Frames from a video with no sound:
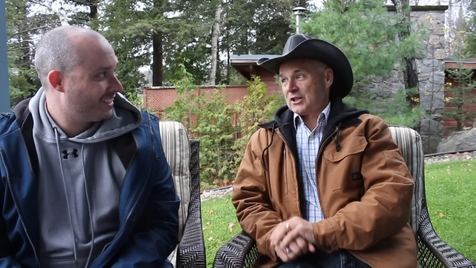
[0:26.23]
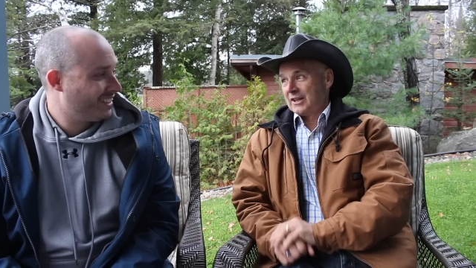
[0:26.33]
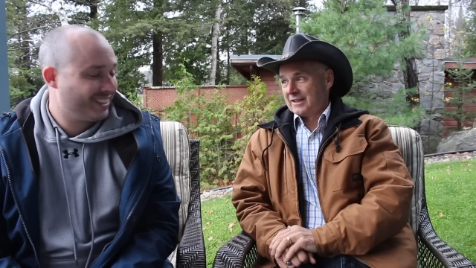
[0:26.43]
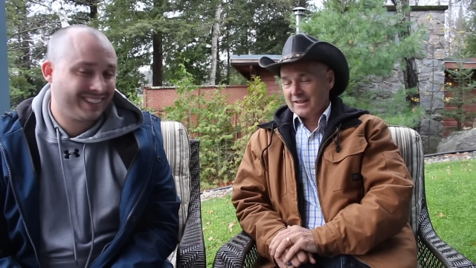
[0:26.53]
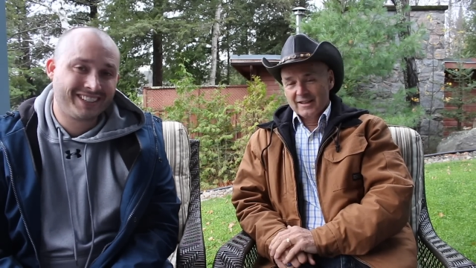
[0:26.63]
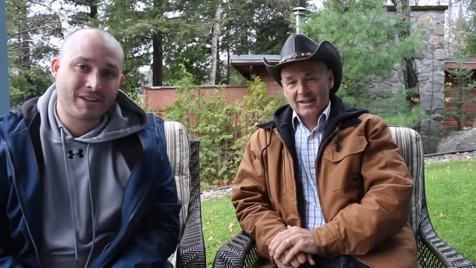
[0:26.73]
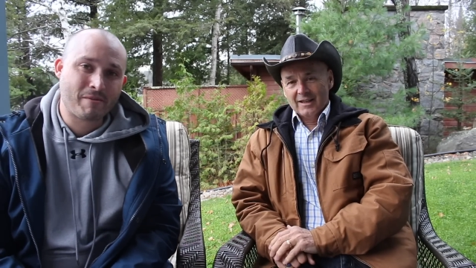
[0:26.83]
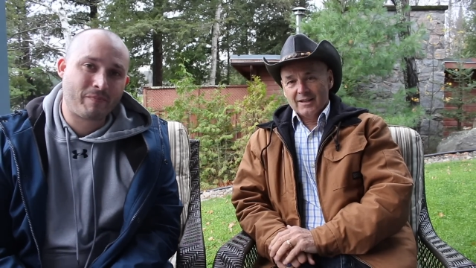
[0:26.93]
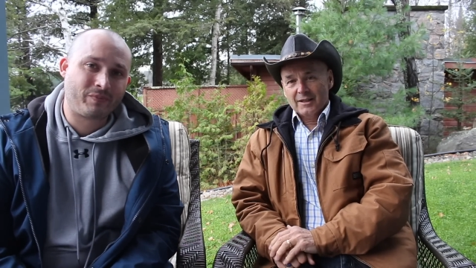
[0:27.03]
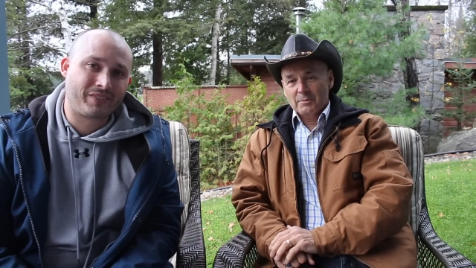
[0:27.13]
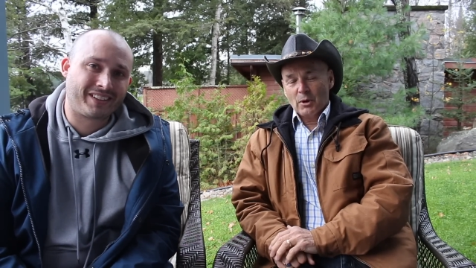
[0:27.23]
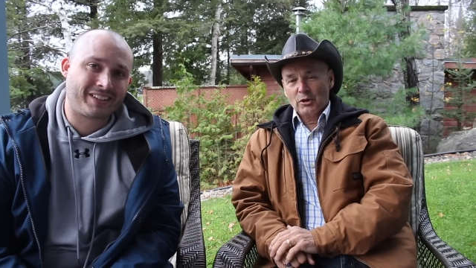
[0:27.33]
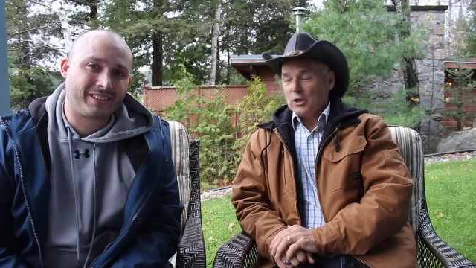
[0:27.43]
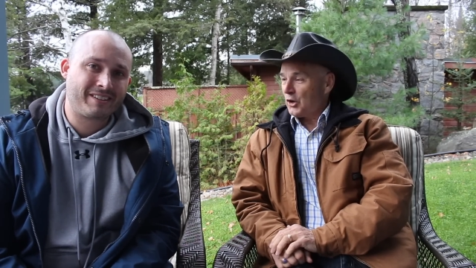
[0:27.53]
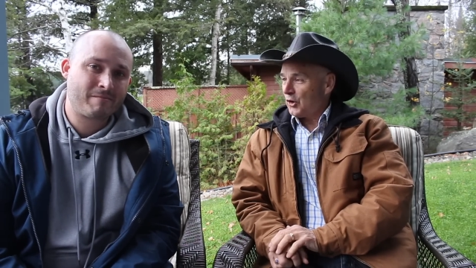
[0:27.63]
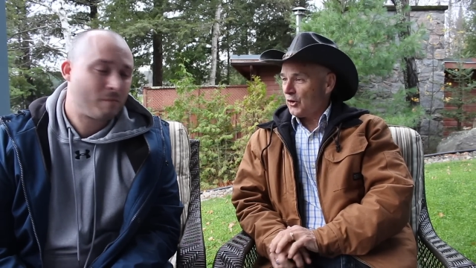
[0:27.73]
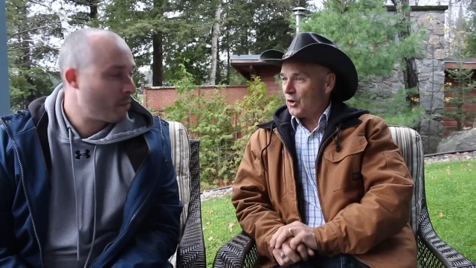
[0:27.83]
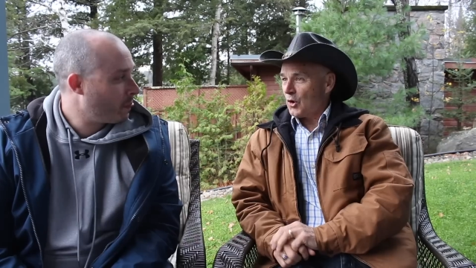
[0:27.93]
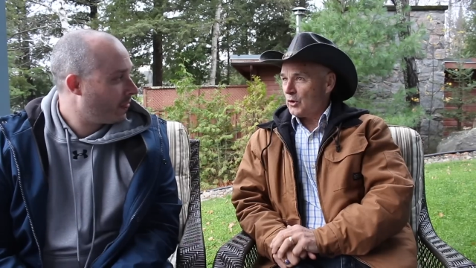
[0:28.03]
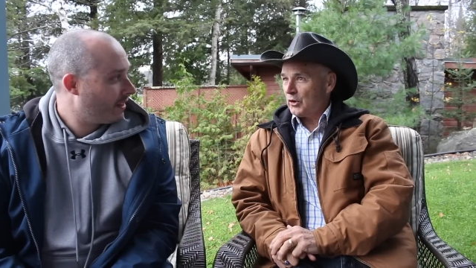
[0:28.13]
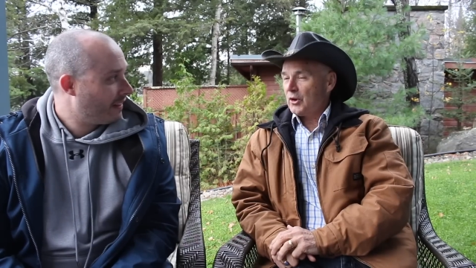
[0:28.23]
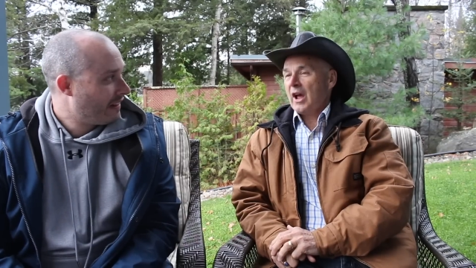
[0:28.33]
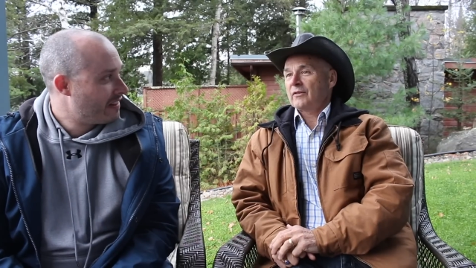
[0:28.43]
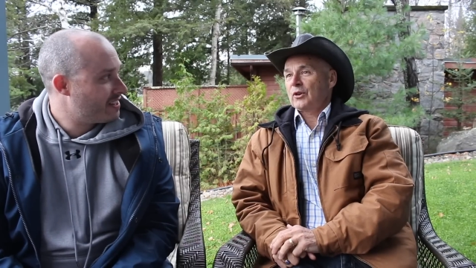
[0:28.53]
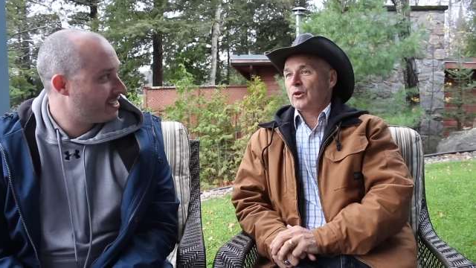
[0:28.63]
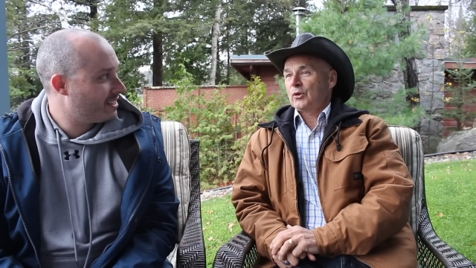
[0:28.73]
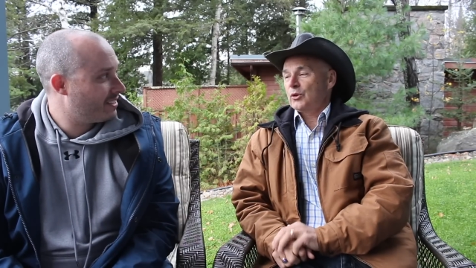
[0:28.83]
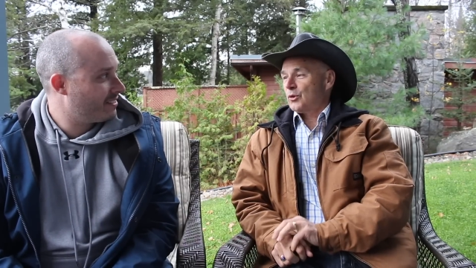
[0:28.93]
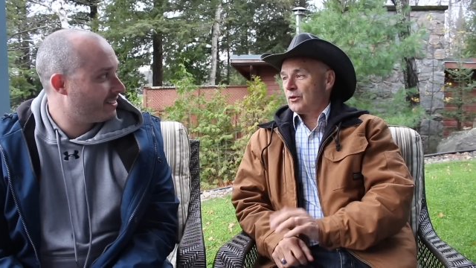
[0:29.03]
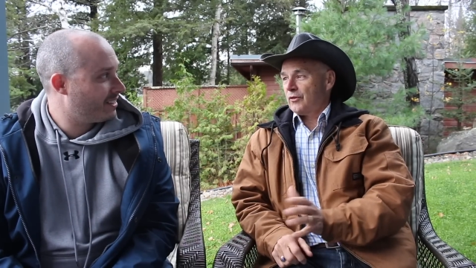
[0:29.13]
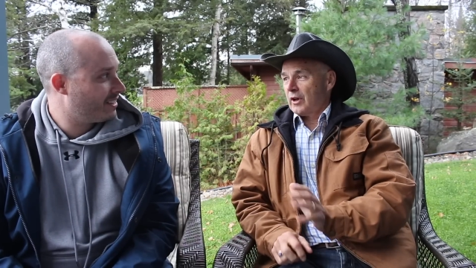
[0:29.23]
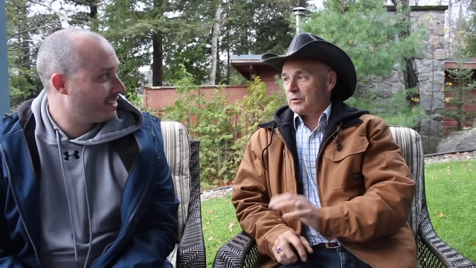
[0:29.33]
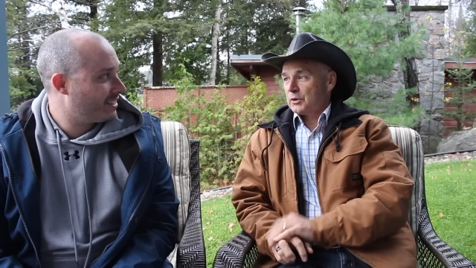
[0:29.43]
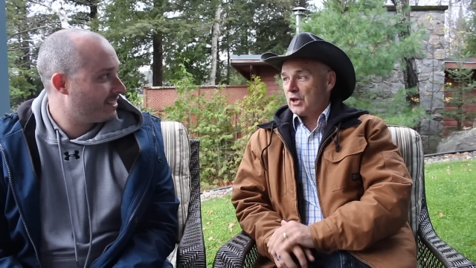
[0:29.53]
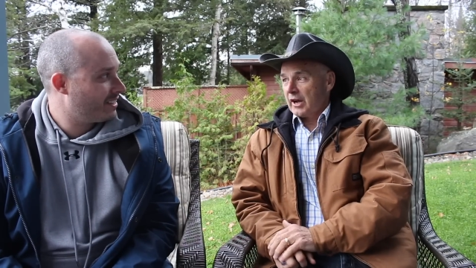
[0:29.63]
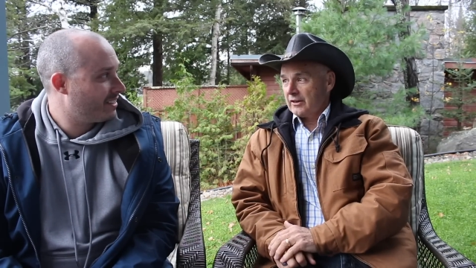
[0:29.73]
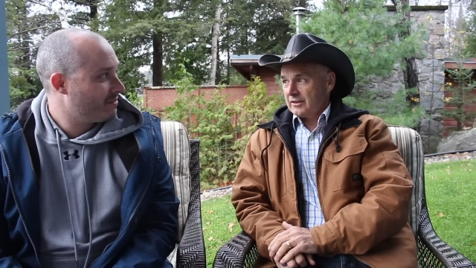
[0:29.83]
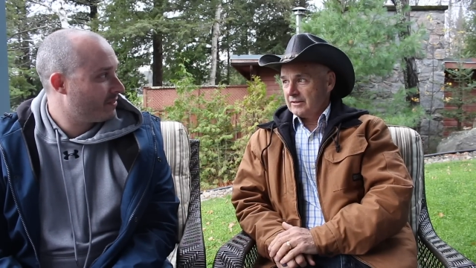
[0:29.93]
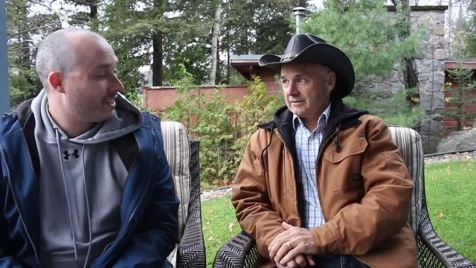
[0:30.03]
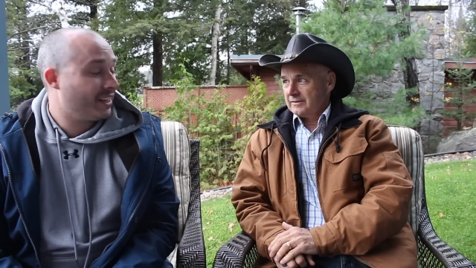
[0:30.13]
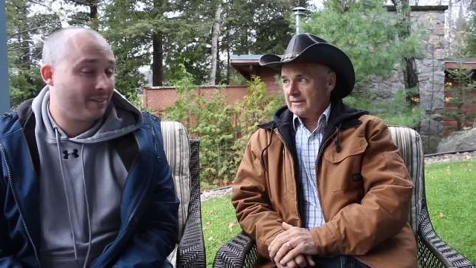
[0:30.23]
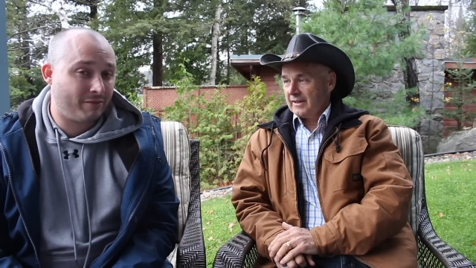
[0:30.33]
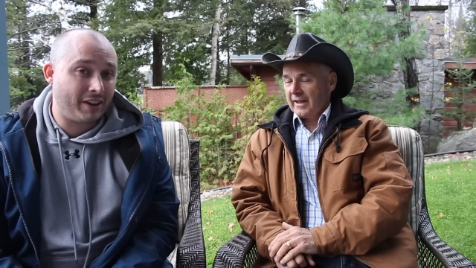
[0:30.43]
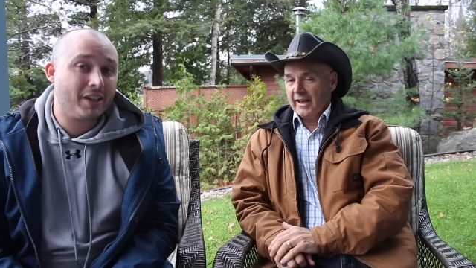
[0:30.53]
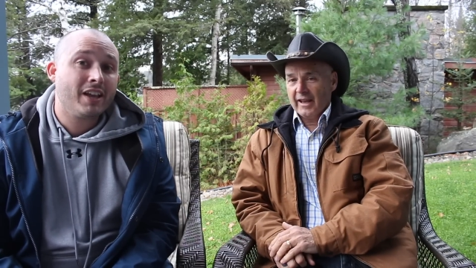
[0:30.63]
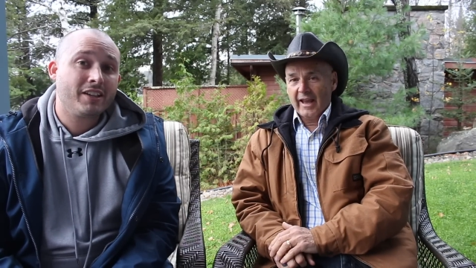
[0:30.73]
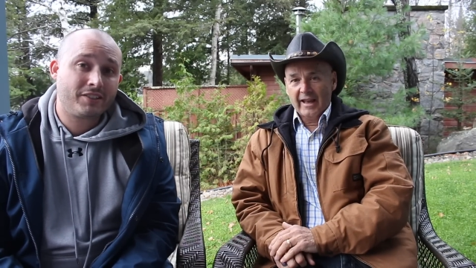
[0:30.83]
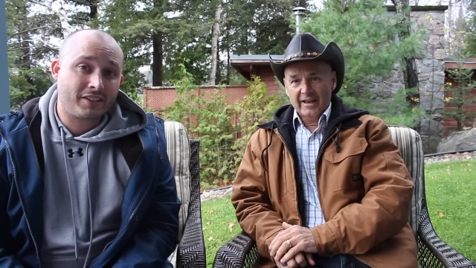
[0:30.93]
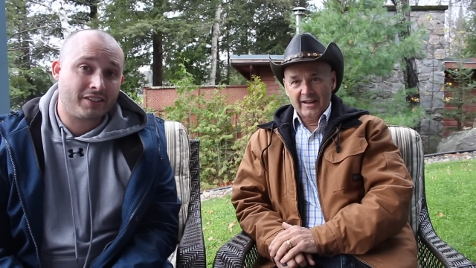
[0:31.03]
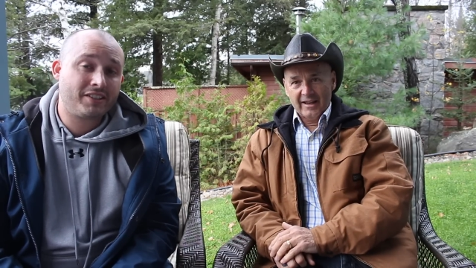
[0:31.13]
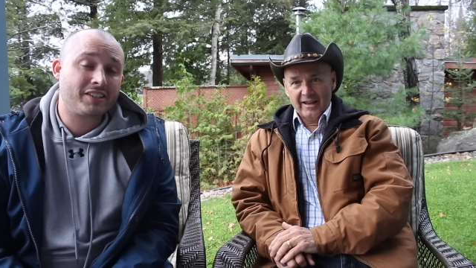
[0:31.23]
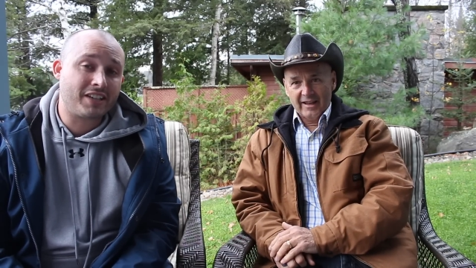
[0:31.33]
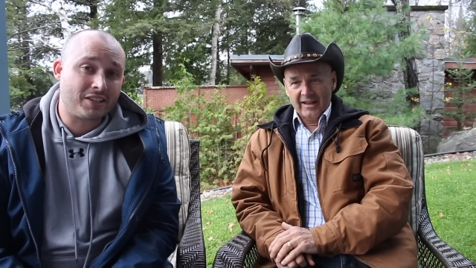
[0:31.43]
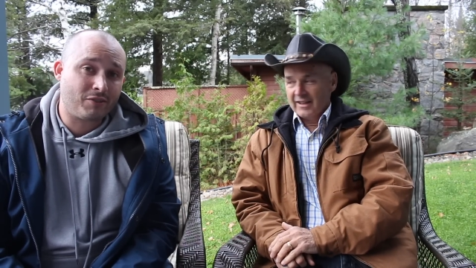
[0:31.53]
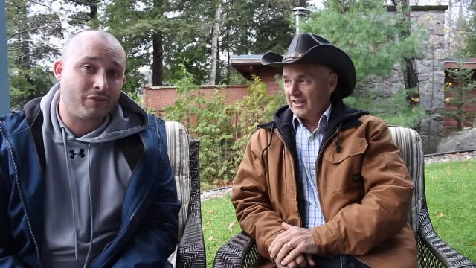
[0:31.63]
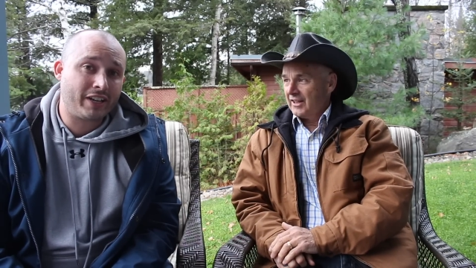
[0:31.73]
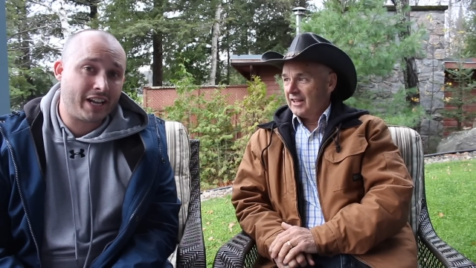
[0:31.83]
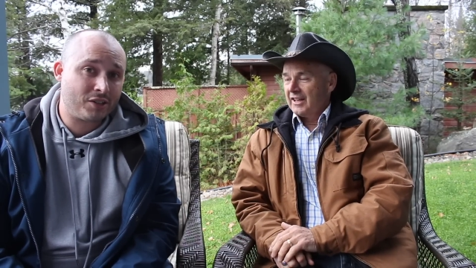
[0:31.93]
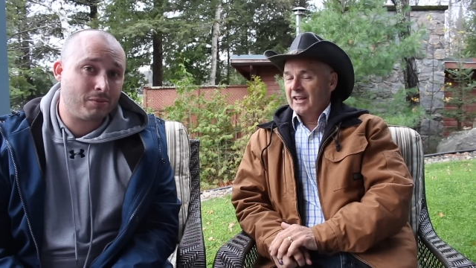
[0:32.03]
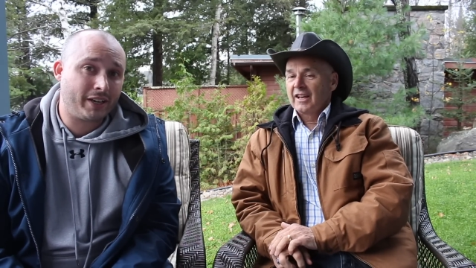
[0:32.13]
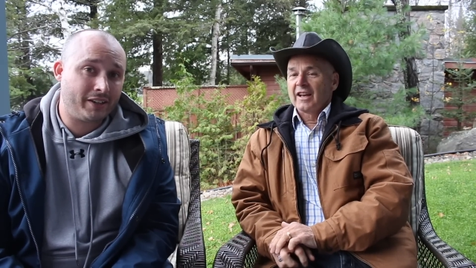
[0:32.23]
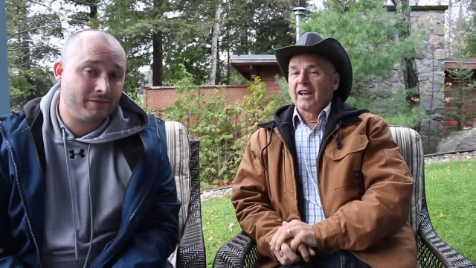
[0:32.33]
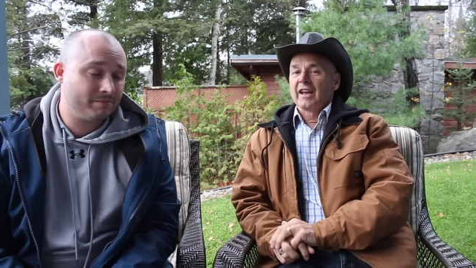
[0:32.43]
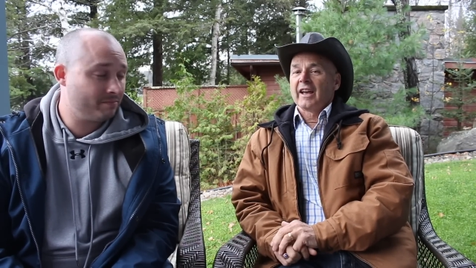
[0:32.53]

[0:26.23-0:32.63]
Speaker 1: son. About a year ago, year and a half ago, you know, your father retired. and, su
Speaker 2: successful financial planner.